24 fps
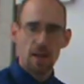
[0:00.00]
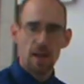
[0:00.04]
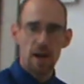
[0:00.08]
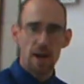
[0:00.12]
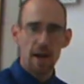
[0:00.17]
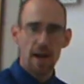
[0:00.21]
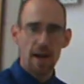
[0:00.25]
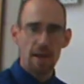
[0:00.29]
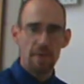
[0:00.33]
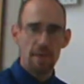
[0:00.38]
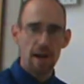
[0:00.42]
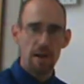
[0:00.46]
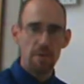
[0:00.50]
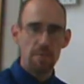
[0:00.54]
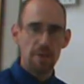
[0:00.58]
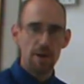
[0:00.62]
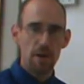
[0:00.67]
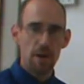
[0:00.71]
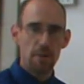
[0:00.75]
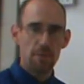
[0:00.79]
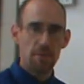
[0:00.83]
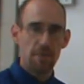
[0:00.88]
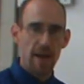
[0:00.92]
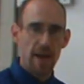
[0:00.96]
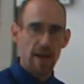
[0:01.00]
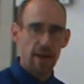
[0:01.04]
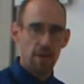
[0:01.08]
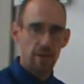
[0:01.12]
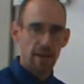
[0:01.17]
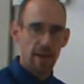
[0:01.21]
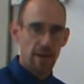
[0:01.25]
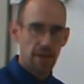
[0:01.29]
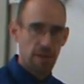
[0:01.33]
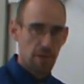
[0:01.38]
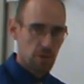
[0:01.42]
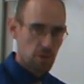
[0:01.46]
All right, and that'd be our
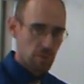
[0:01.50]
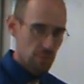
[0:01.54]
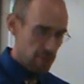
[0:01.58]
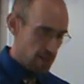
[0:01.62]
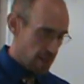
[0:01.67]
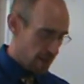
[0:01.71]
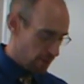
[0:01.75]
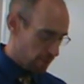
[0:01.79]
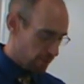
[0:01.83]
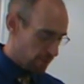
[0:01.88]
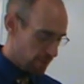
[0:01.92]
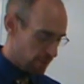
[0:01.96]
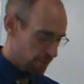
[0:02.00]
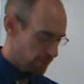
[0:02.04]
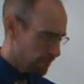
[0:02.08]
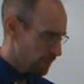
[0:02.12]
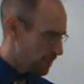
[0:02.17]
final answer with that one.